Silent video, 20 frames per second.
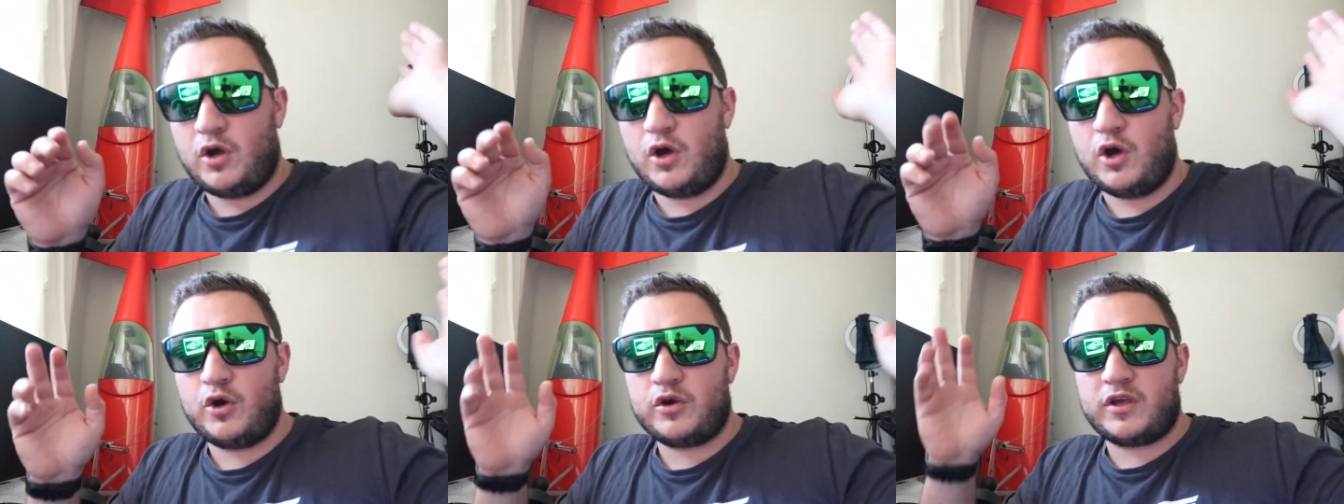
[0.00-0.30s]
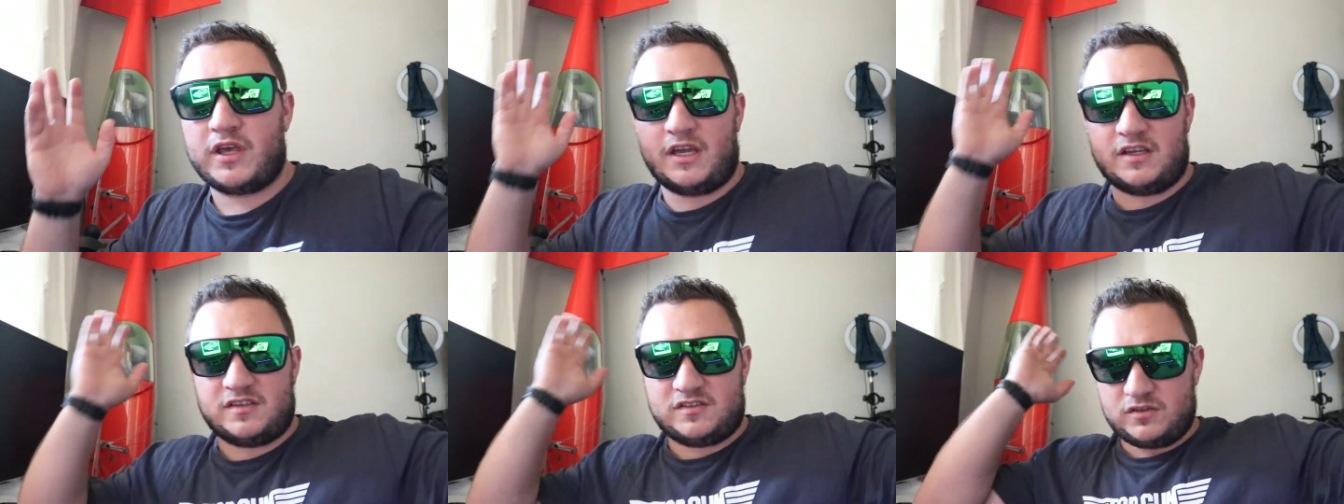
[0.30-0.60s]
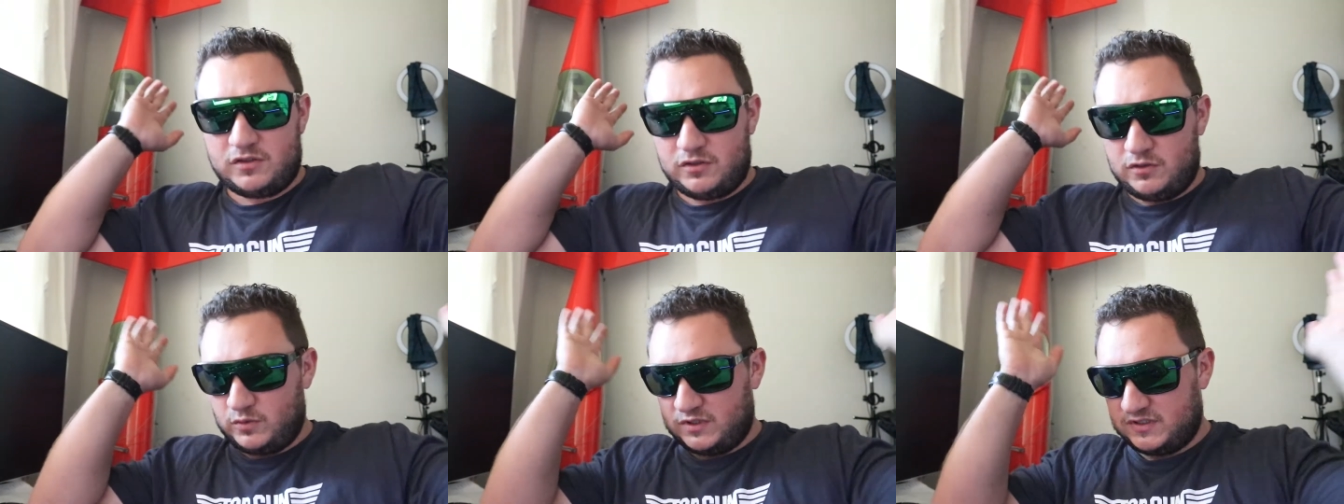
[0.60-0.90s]
Okay,
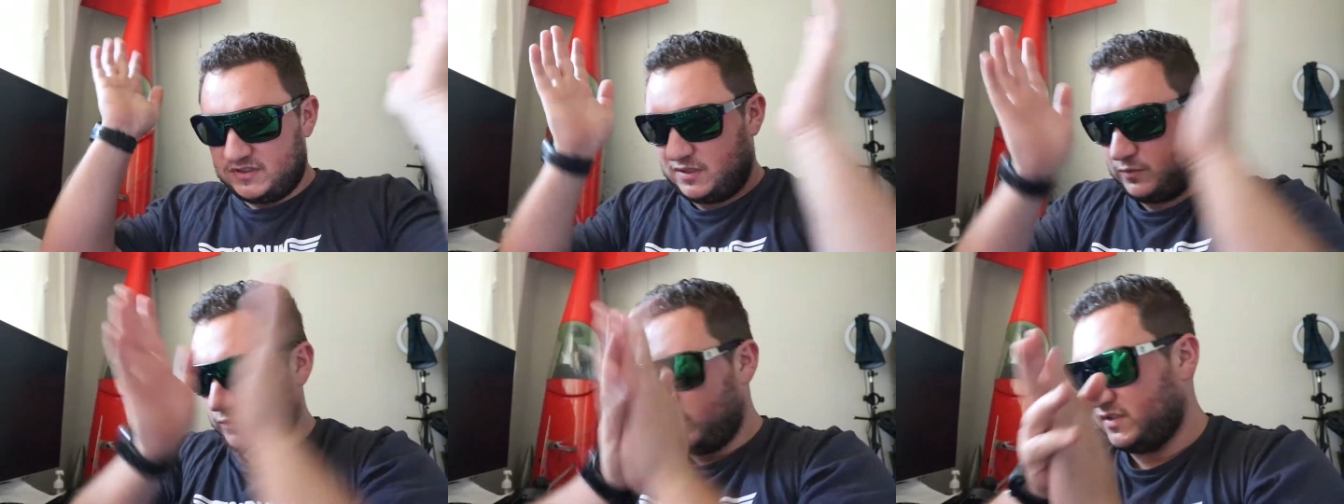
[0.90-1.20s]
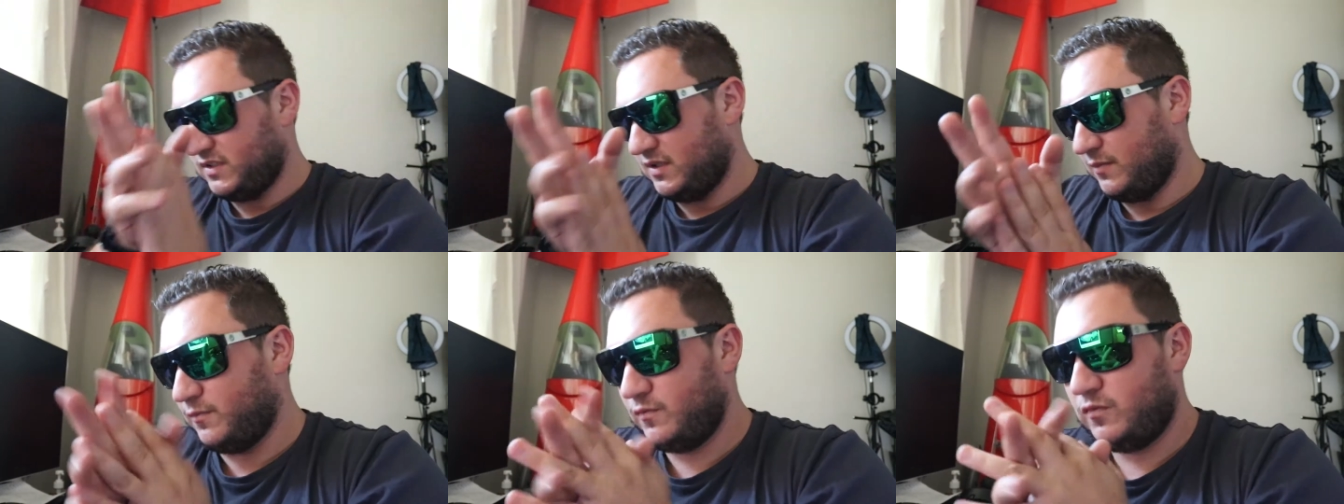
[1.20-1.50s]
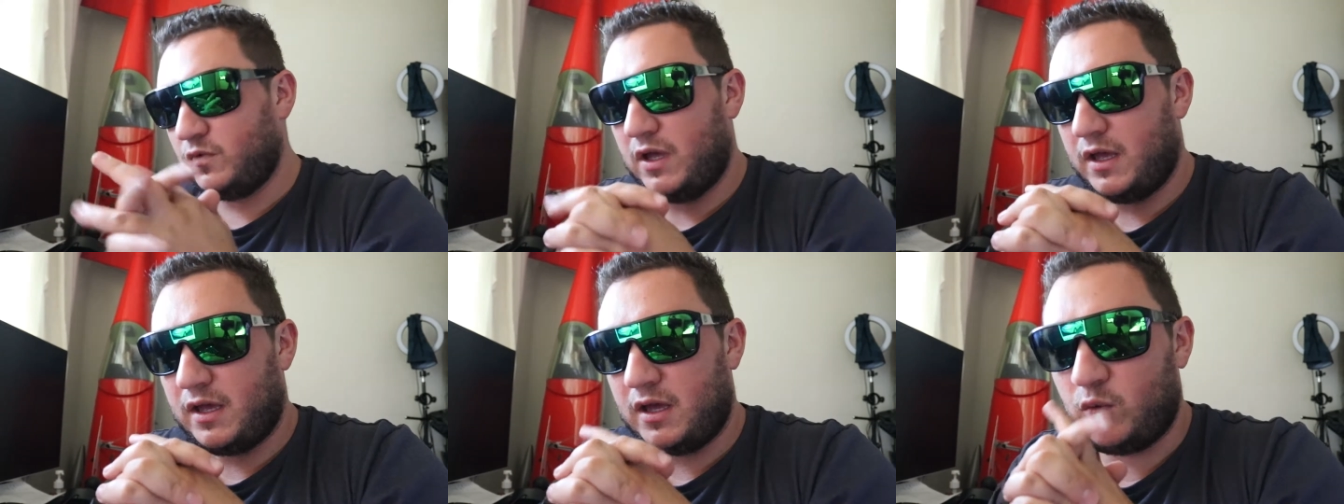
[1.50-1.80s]
so what's up, what's up?
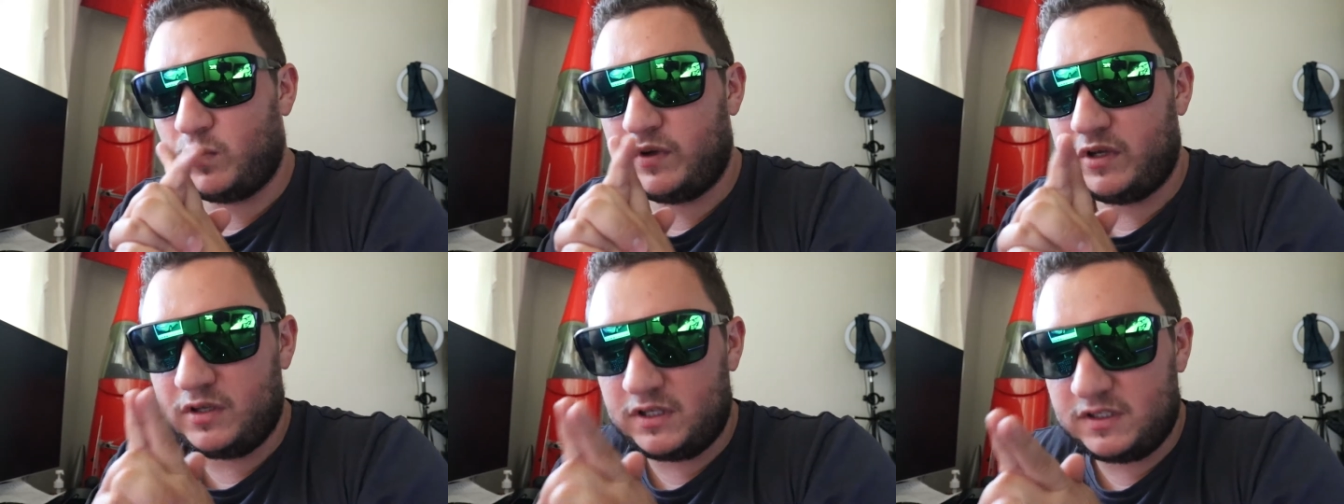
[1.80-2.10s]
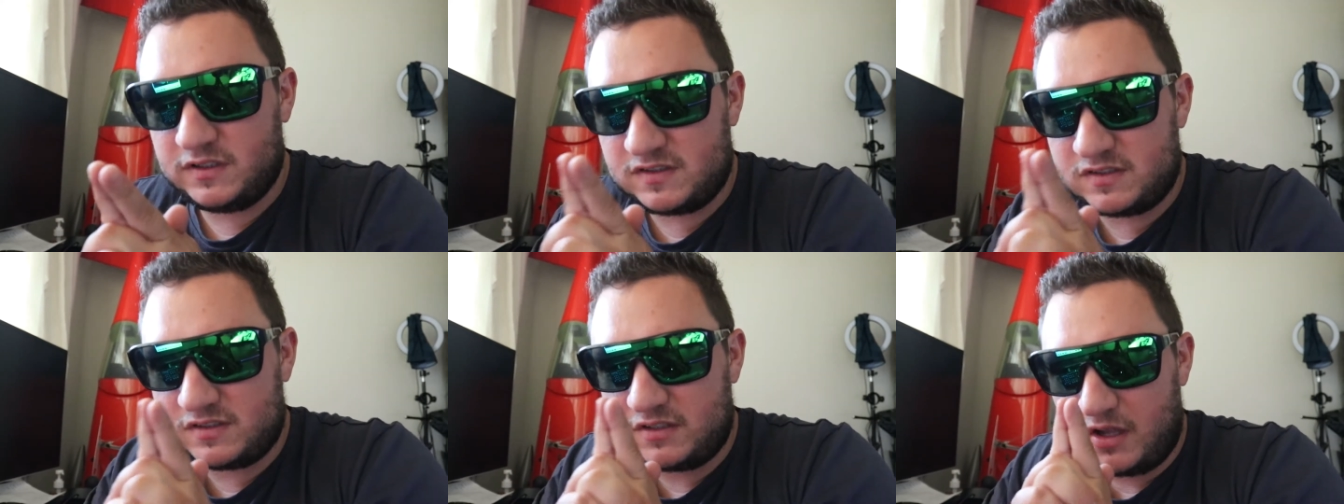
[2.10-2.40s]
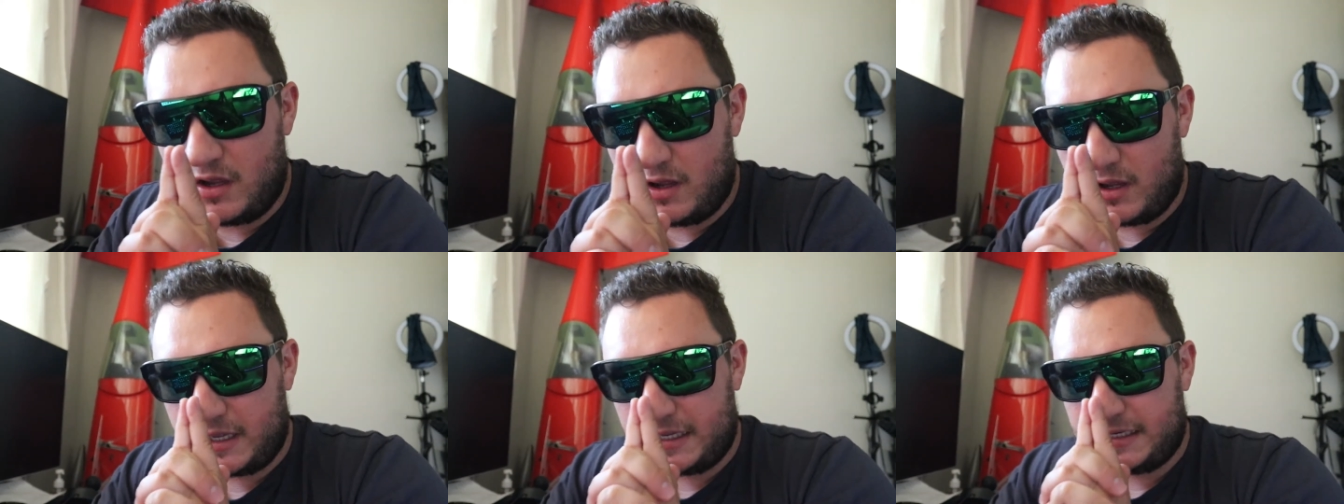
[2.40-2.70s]
Uh, we are
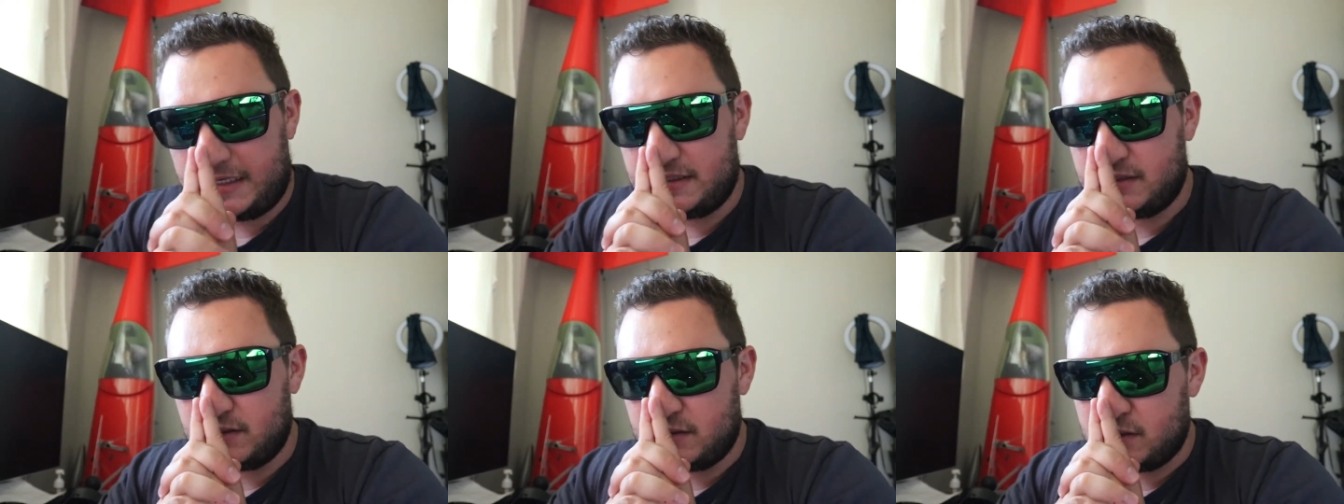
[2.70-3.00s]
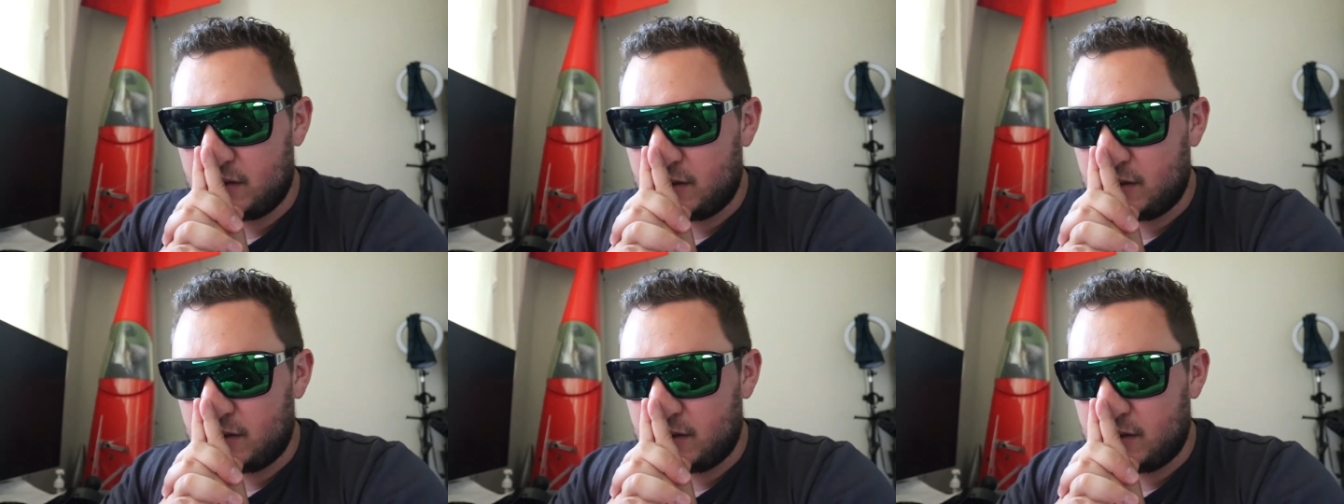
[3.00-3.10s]
inside.